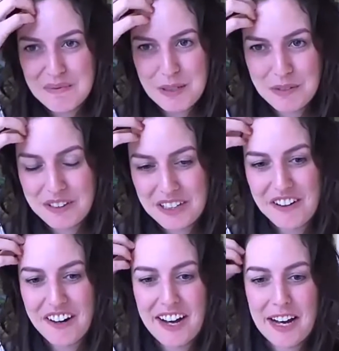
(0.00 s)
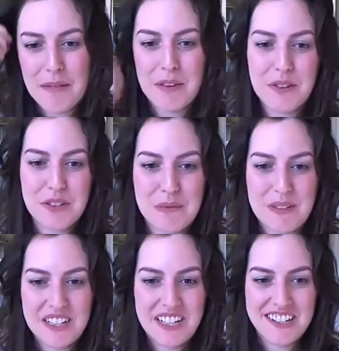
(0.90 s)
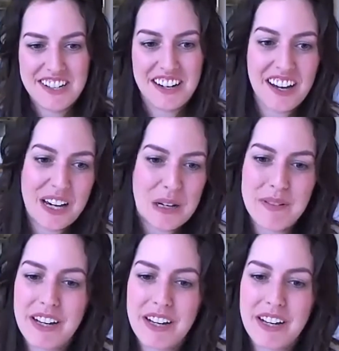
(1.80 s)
people can grab, the ultimate niching guide.